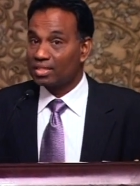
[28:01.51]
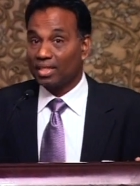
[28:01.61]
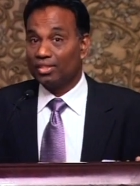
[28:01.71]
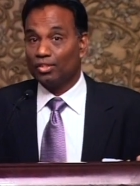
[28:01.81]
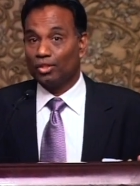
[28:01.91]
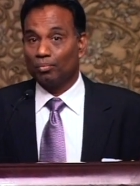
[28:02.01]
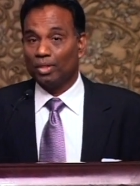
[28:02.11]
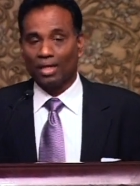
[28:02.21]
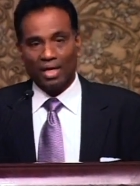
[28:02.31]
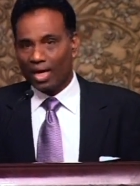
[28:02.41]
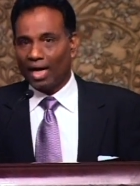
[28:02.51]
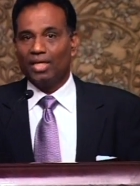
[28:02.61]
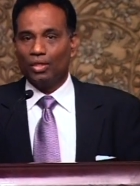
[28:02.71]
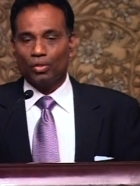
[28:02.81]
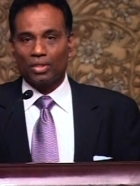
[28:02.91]
sent it to me.
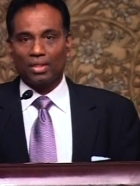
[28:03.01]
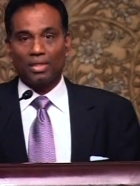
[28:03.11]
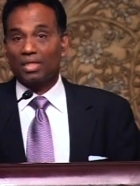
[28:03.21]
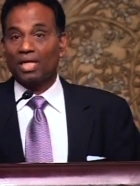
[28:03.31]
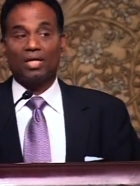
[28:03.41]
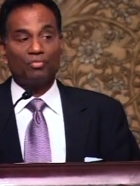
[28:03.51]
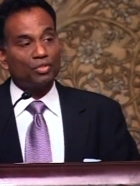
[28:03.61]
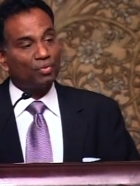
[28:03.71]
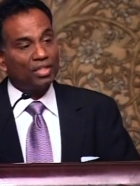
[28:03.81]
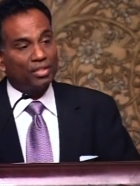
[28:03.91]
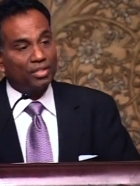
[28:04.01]
I looked at that and I was very